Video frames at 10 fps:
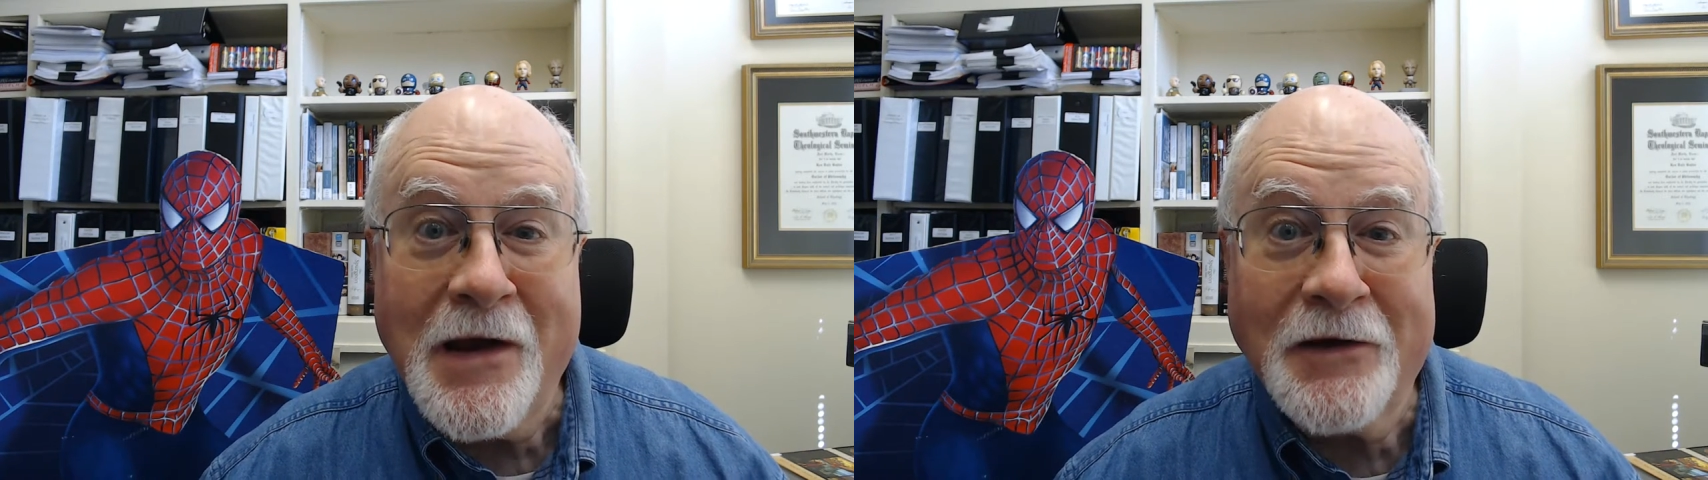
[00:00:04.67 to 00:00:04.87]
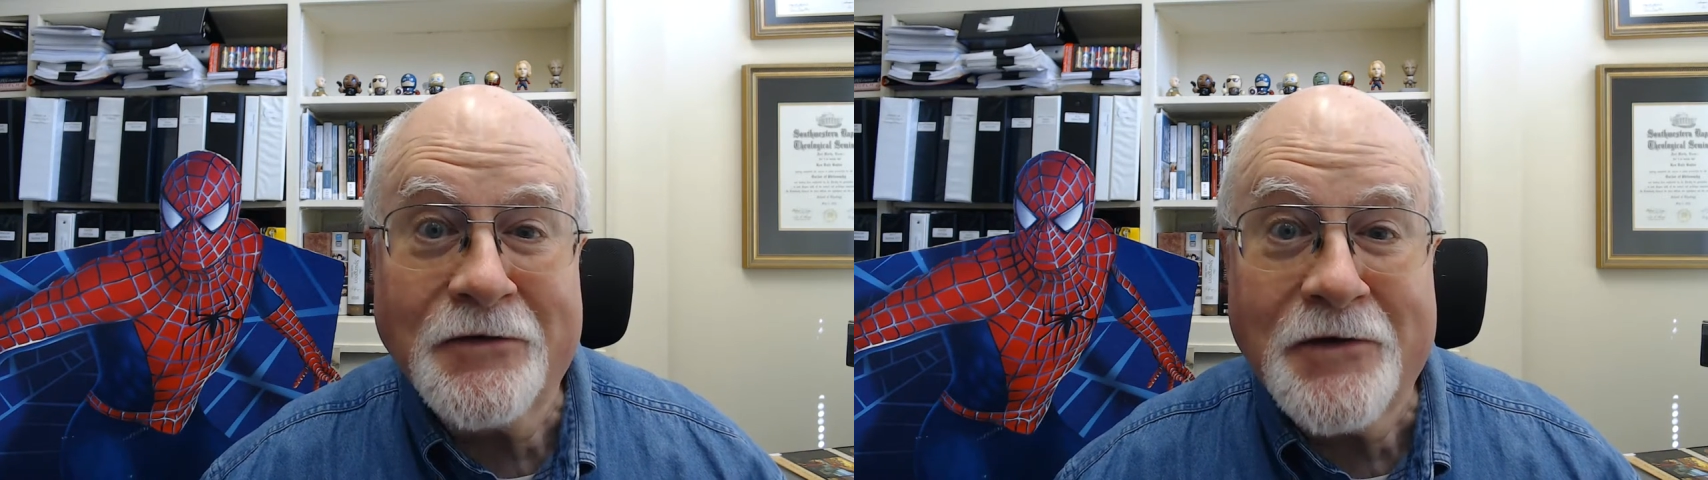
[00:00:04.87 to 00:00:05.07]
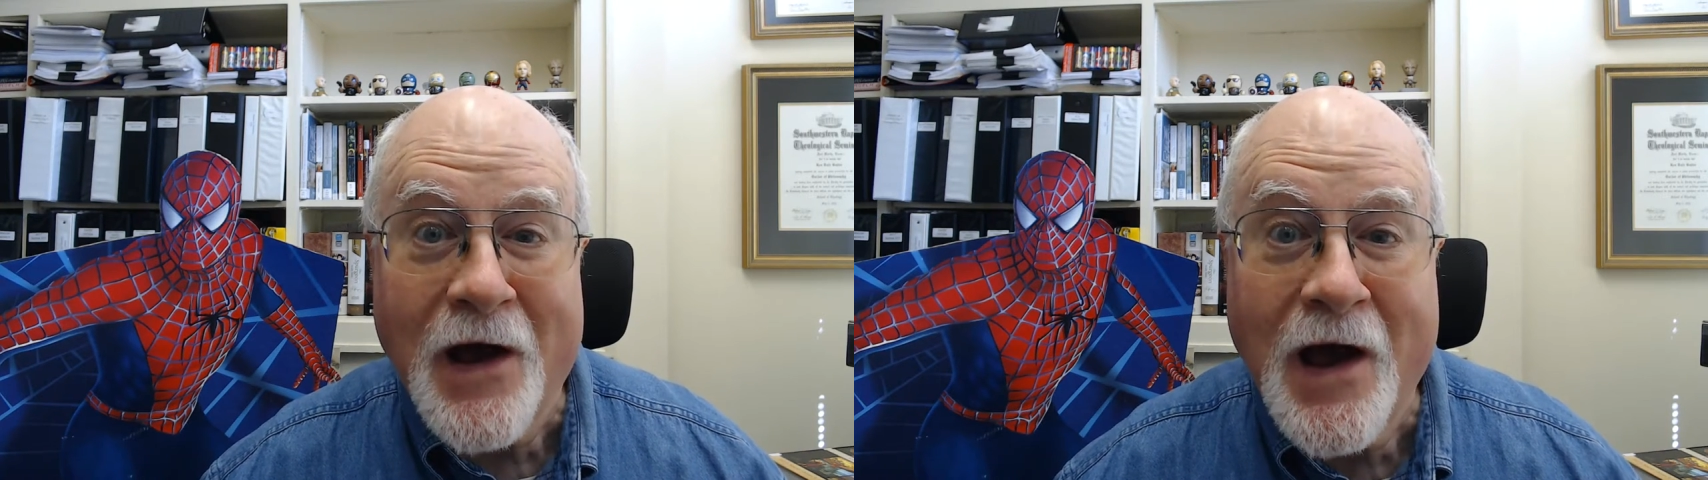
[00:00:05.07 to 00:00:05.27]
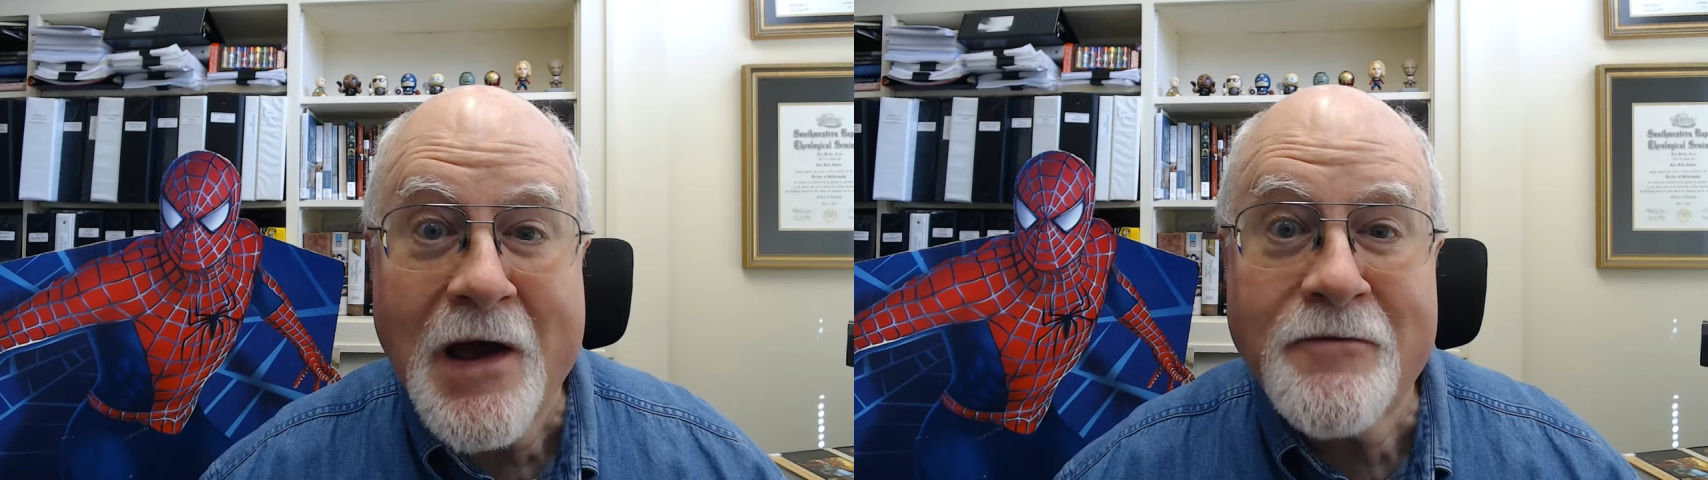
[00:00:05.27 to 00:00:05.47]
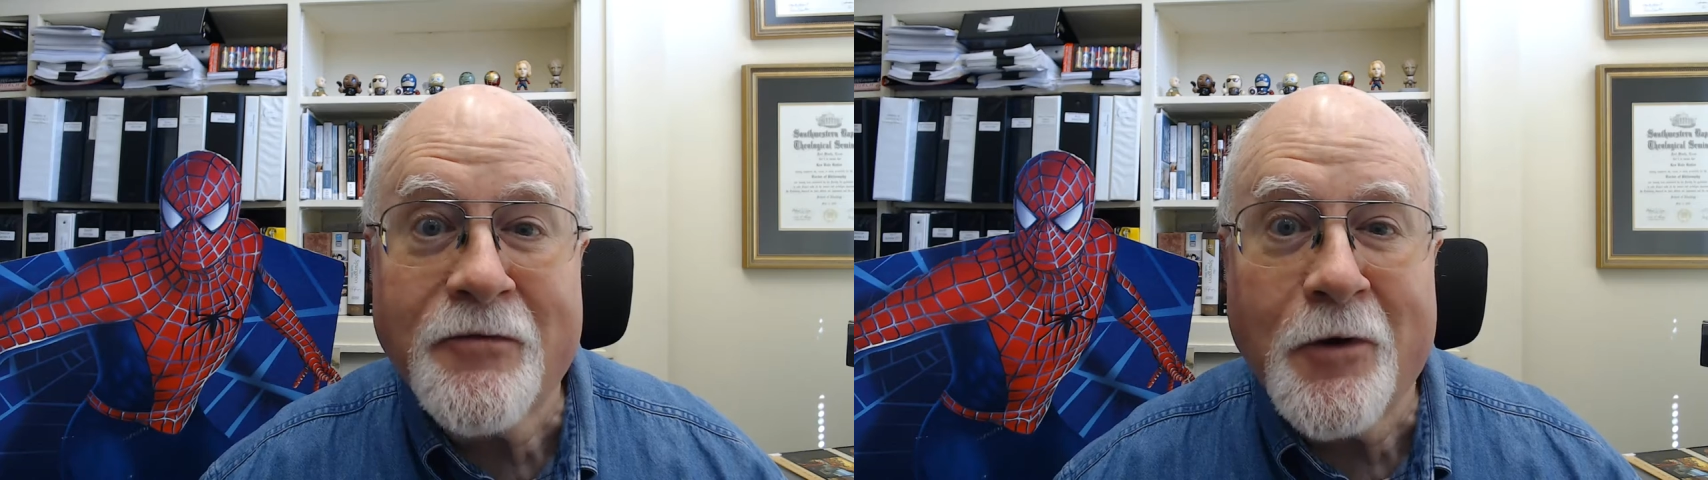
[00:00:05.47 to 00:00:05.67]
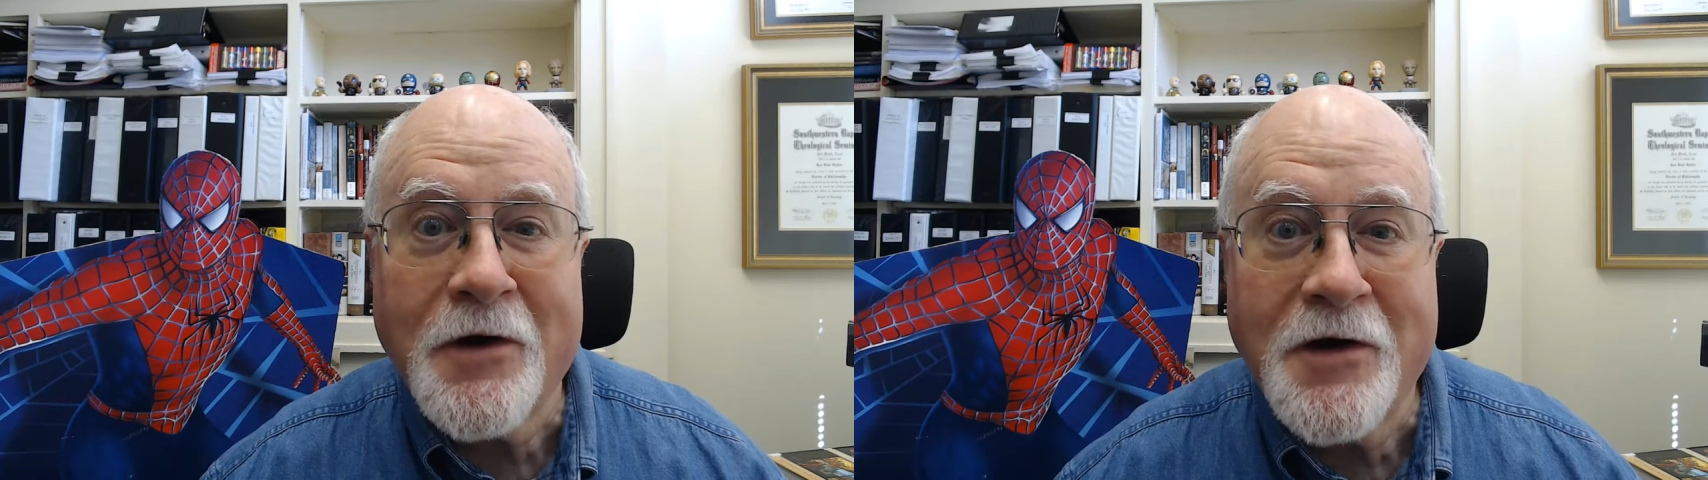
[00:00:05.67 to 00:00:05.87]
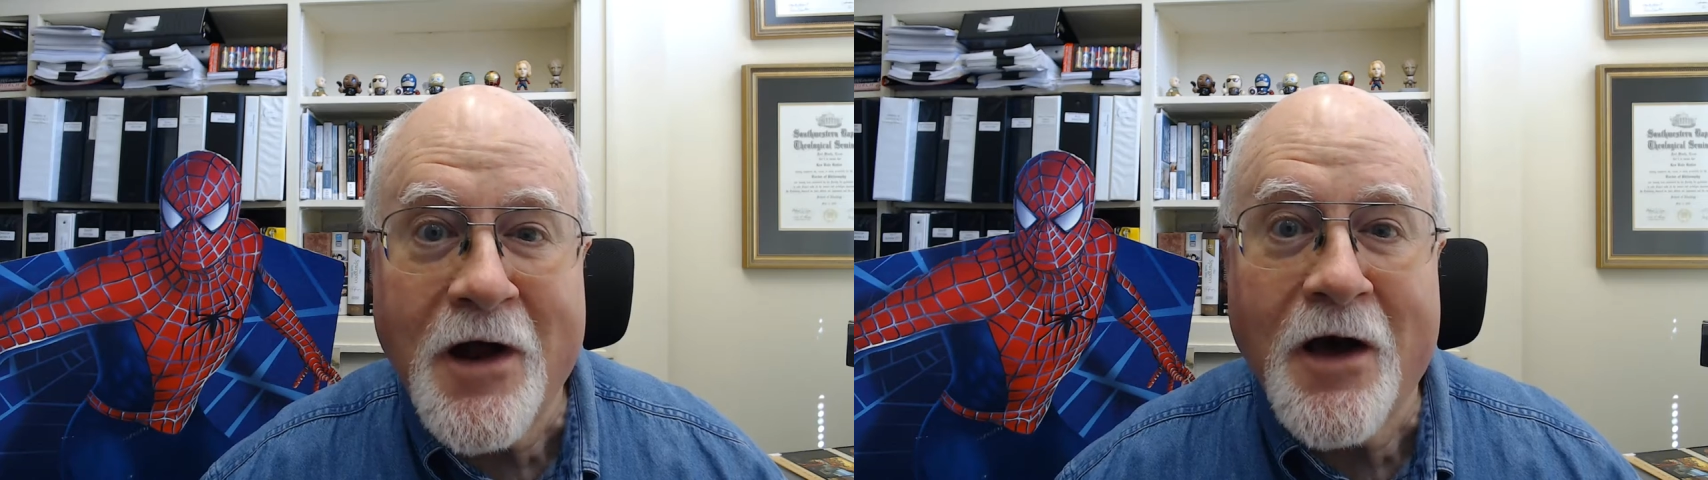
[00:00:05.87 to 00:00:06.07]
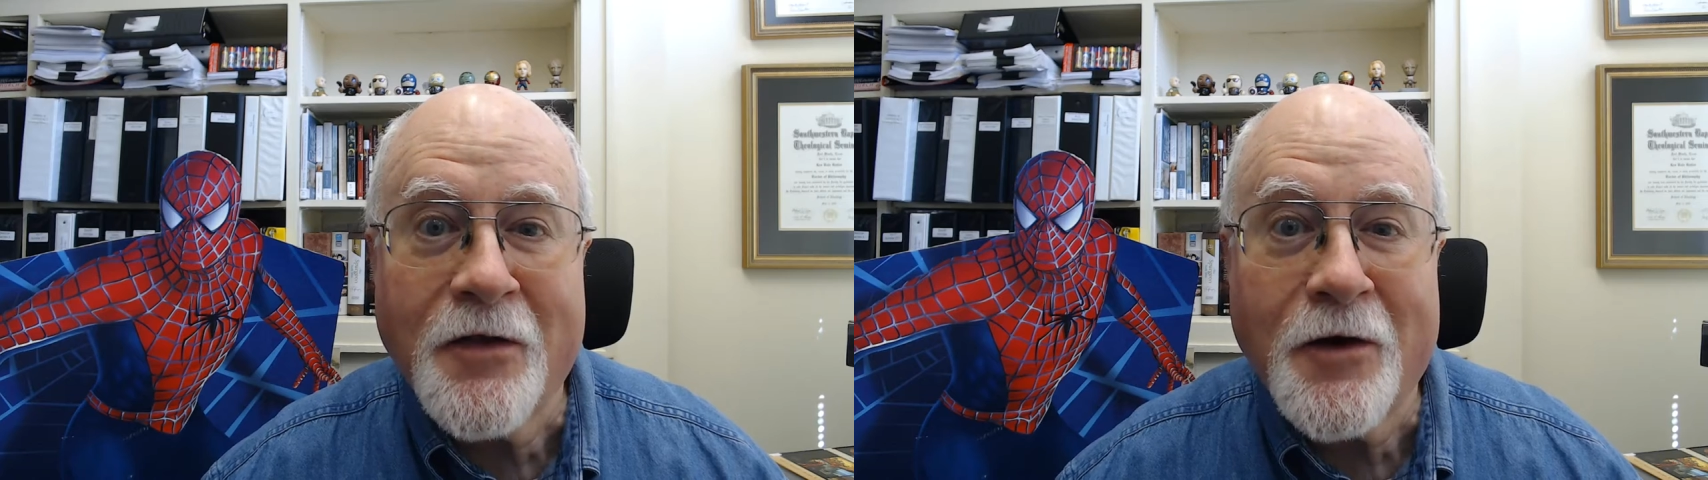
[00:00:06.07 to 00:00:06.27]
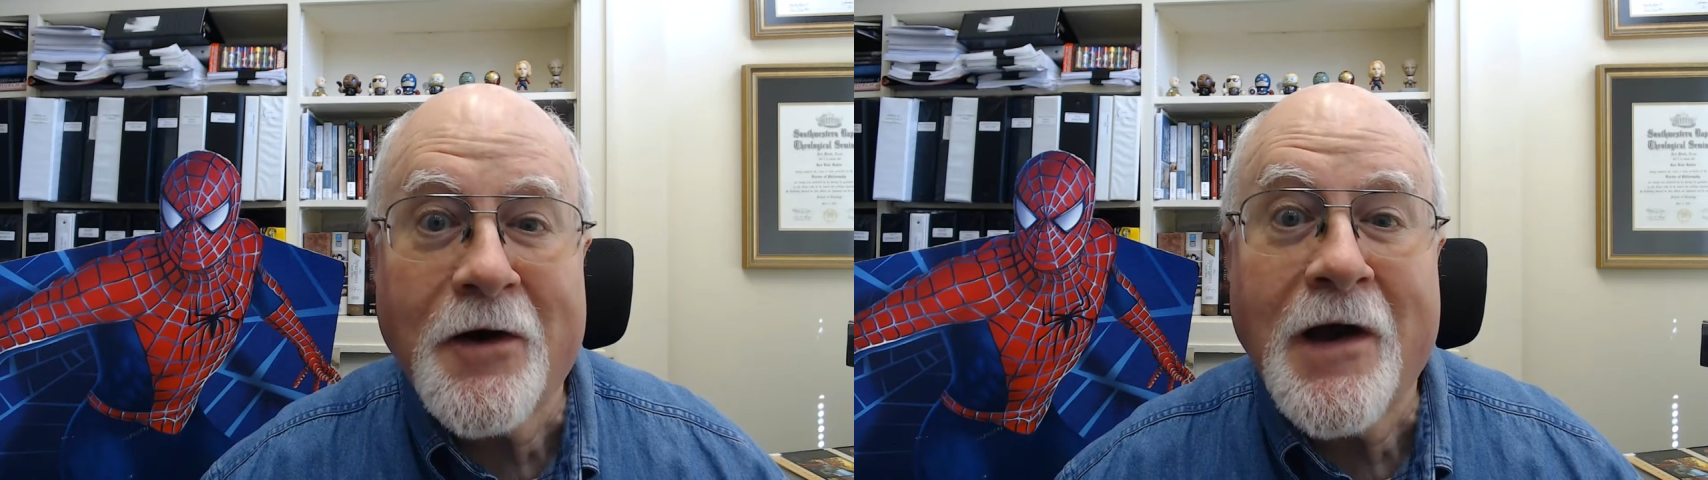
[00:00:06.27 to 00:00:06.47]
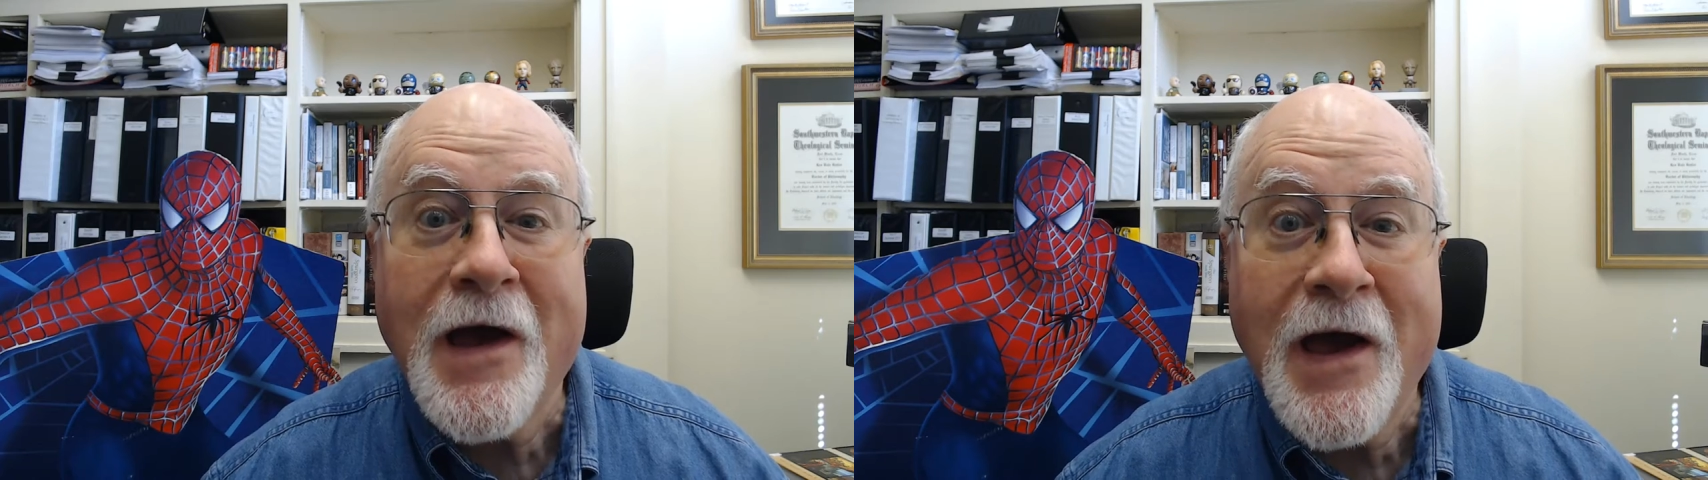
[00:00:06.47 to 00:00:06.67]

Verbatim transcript: It's time for another